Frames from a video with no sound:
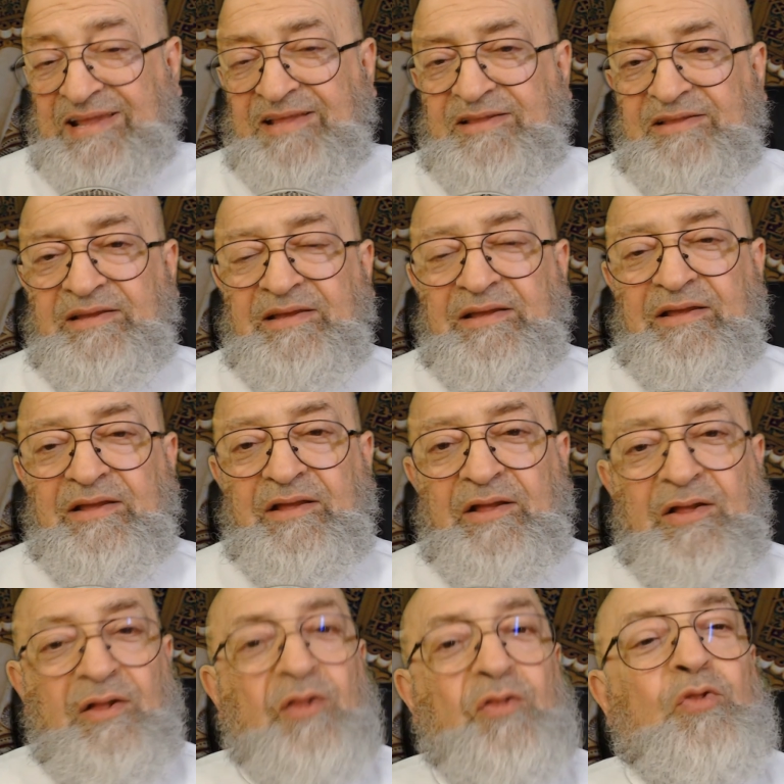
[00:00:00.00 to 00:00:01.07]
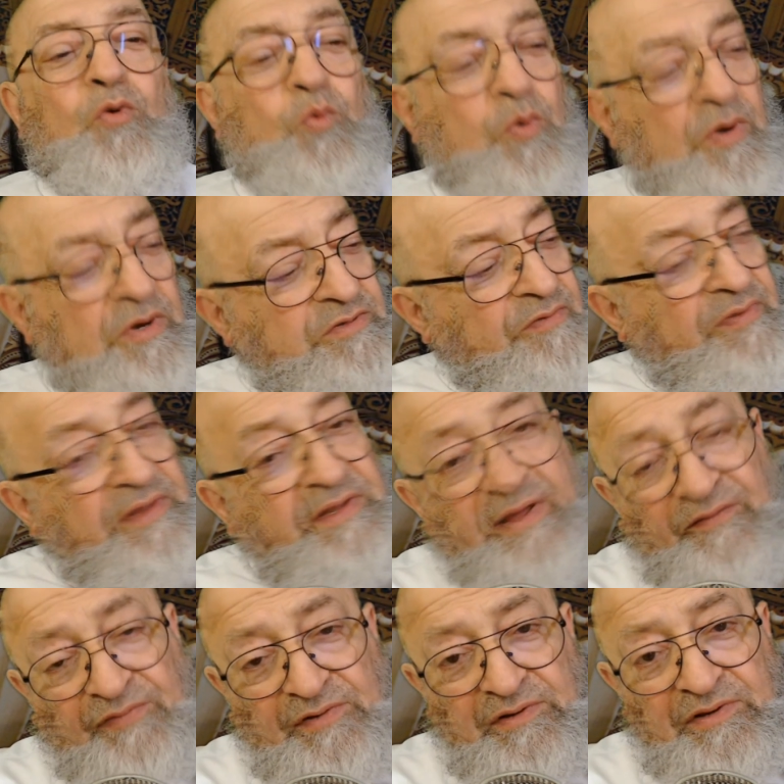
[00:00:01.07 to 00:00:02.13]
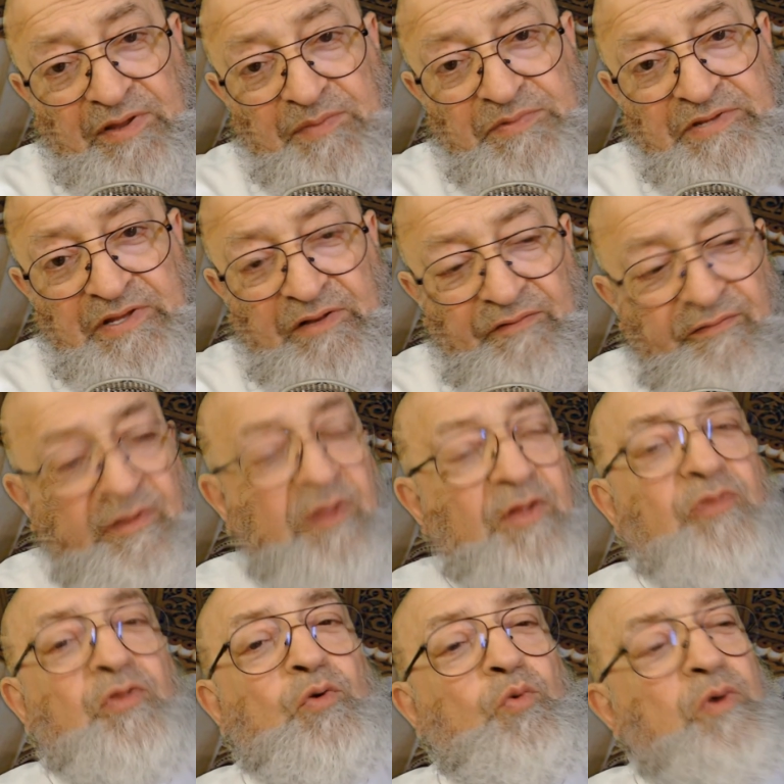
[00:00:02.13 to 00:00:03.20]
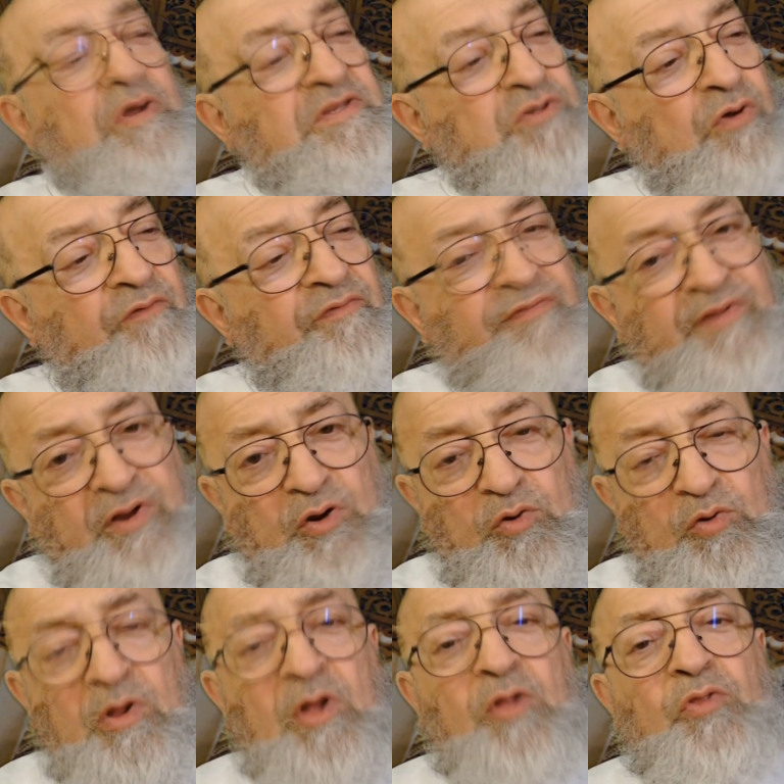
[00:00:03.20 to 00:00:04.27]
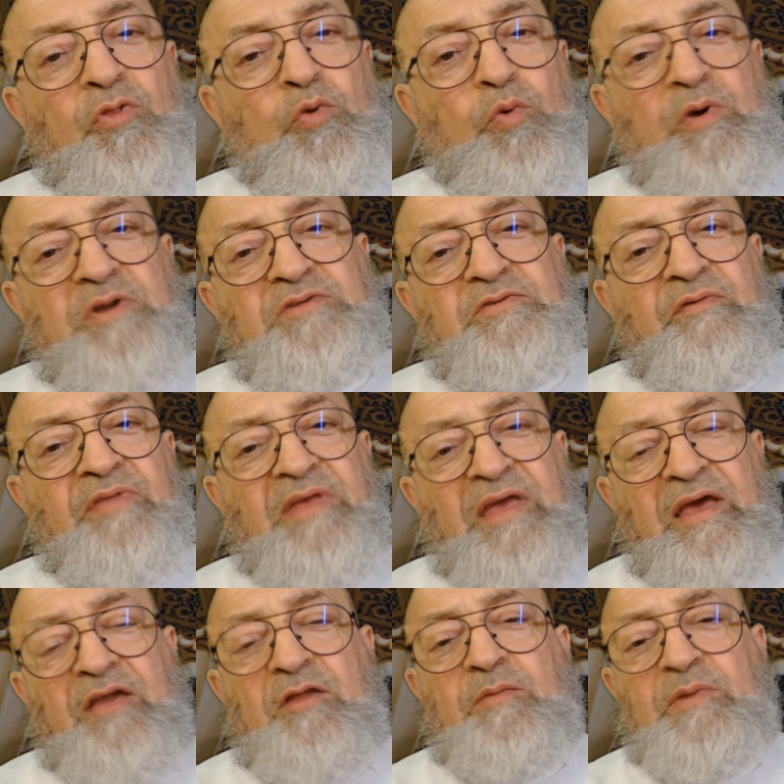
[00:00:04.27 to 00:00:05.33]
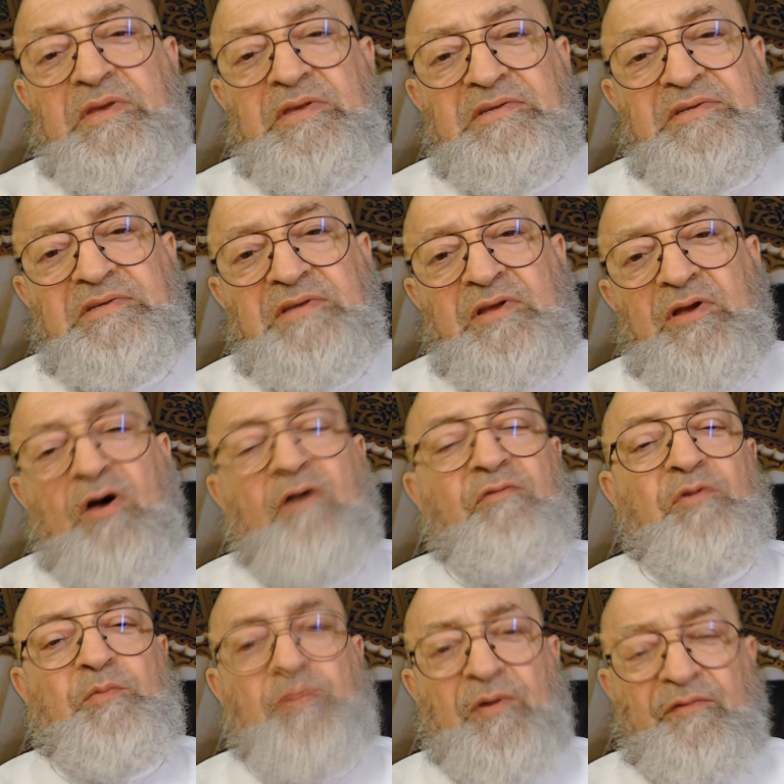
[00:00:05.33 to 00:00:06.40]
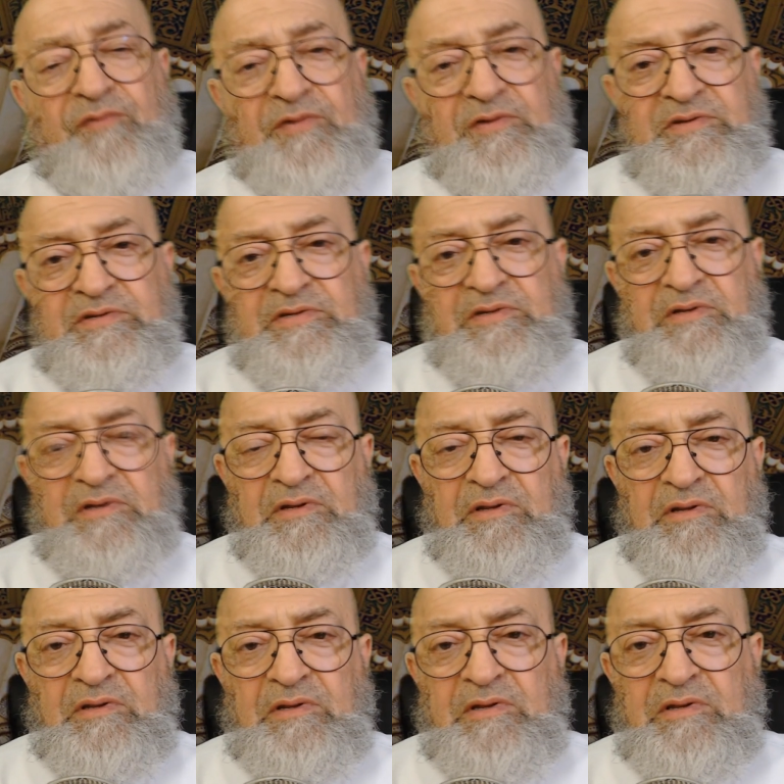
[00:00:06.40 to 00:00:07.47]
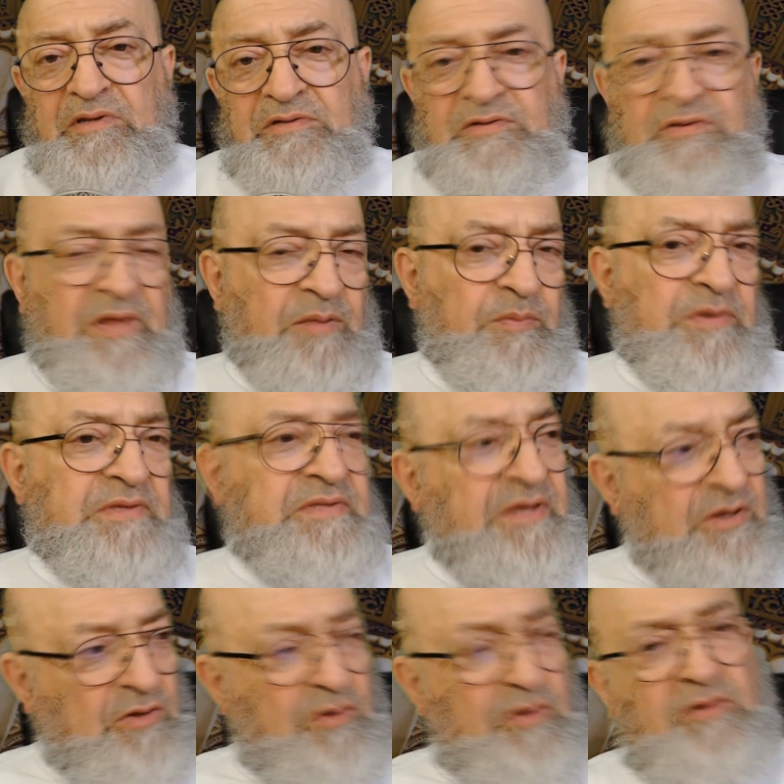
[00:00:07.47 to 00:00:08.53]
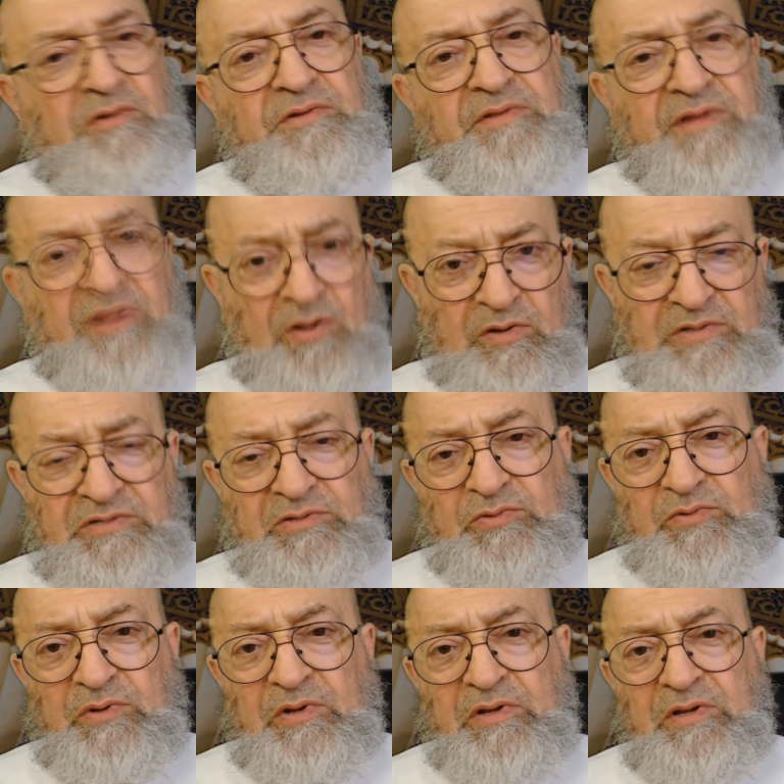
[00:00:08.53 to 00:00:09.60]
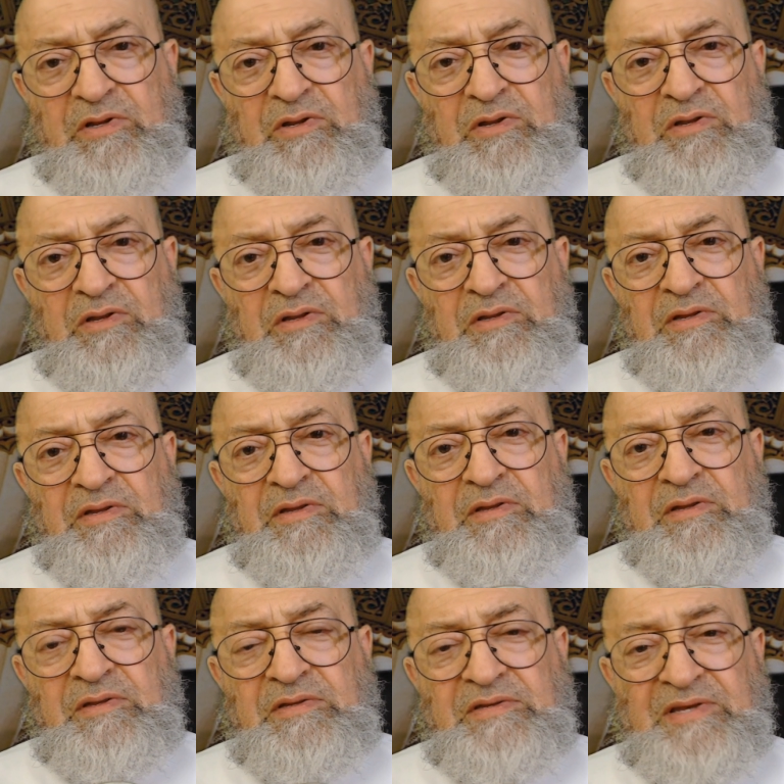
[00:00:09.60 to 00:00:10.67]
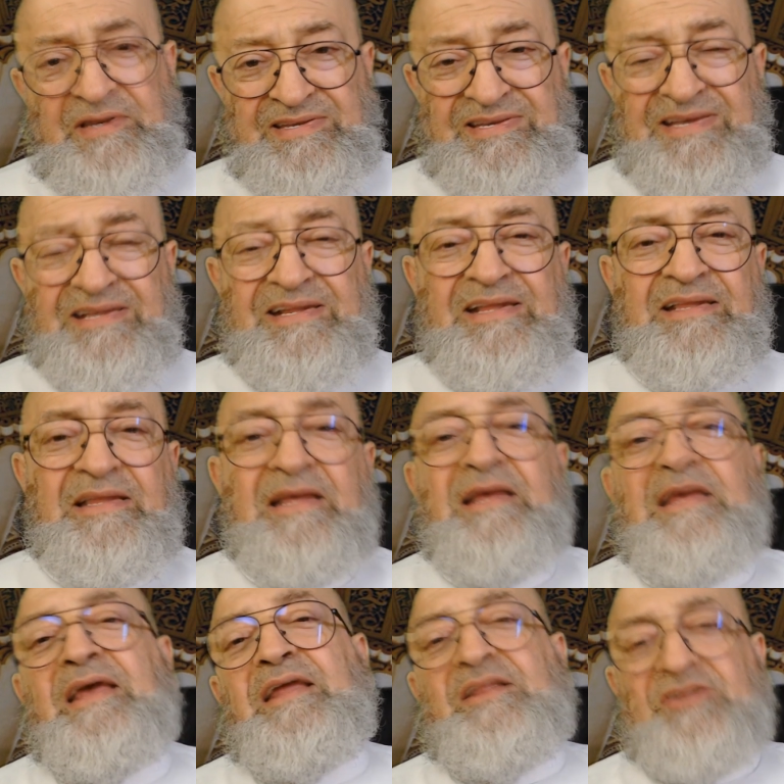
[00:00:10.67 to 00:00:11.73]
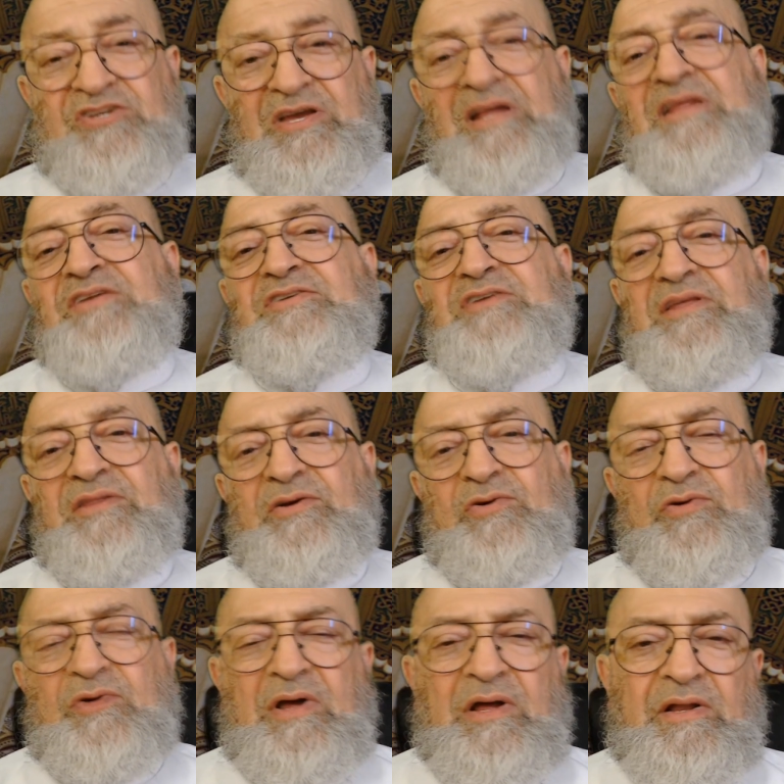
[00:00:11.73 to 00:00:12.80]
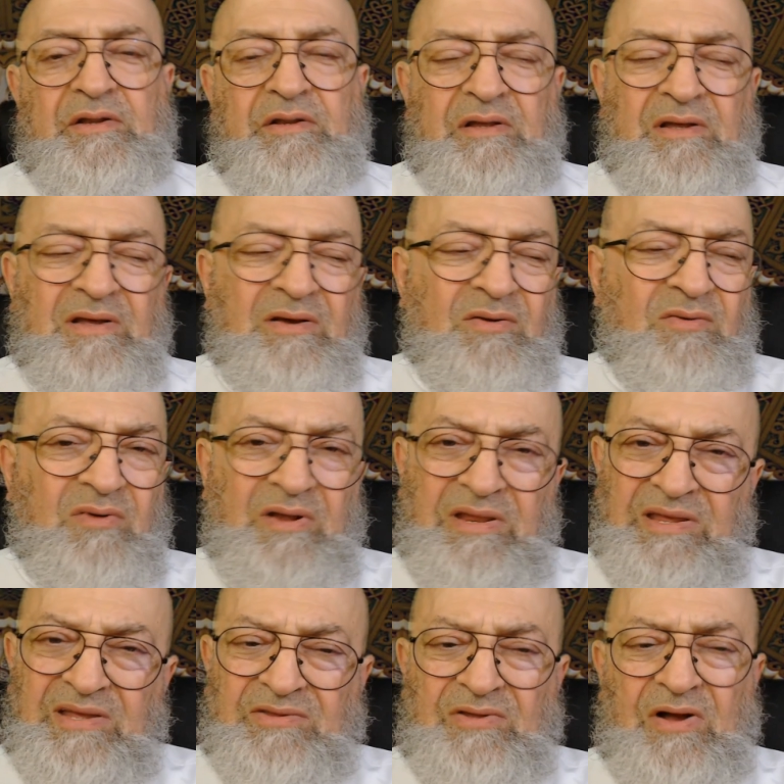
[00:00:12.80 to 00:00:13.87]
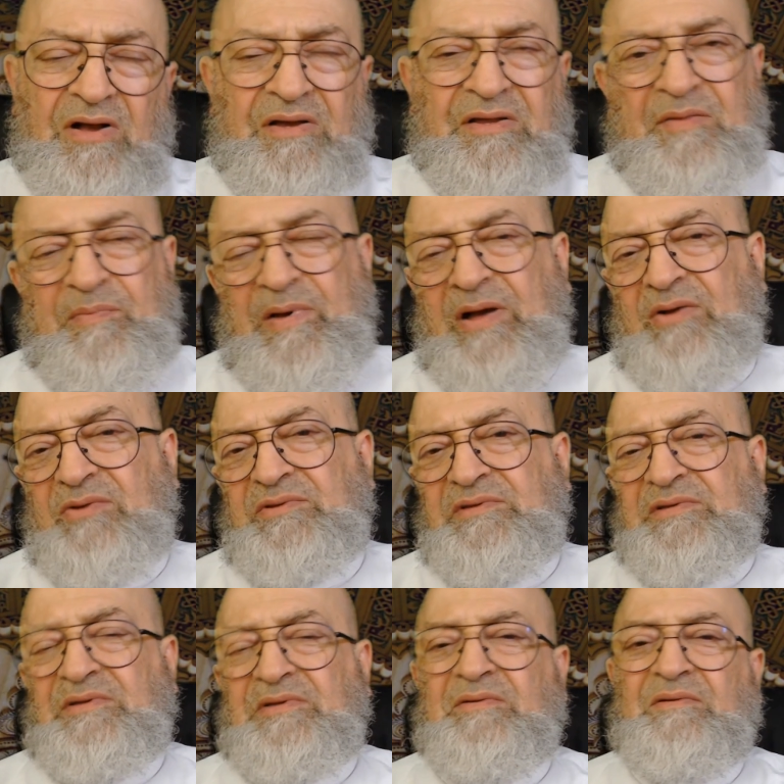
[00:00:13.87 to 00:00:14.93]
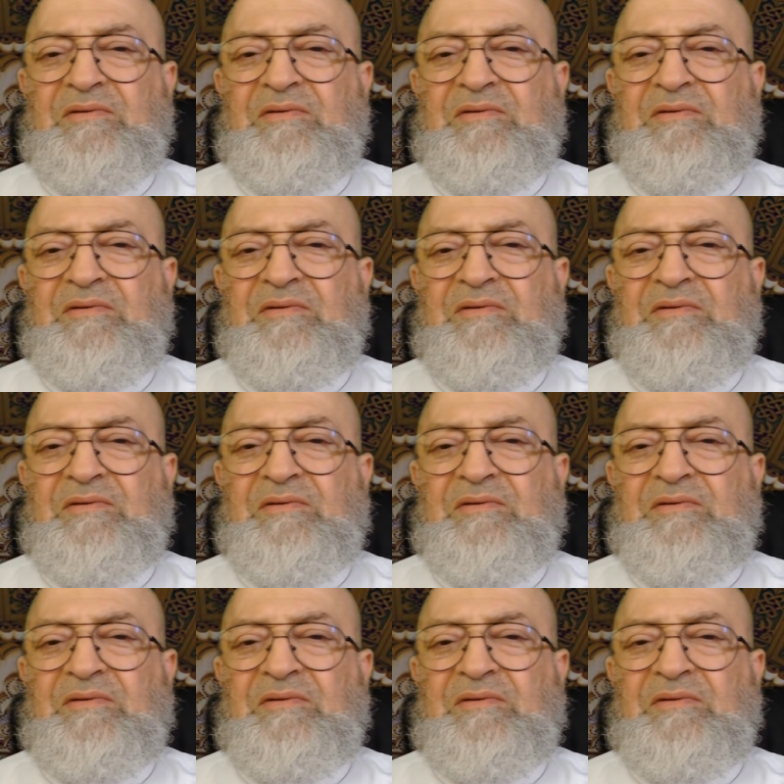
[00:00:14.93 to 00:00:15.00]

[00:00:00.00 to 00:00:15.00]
in it, the words of the devil himself, the words of Pharaoh, the words of the enemies of the prophets. So that means they all they also succeeded in challenging the Quran. What are you talking about?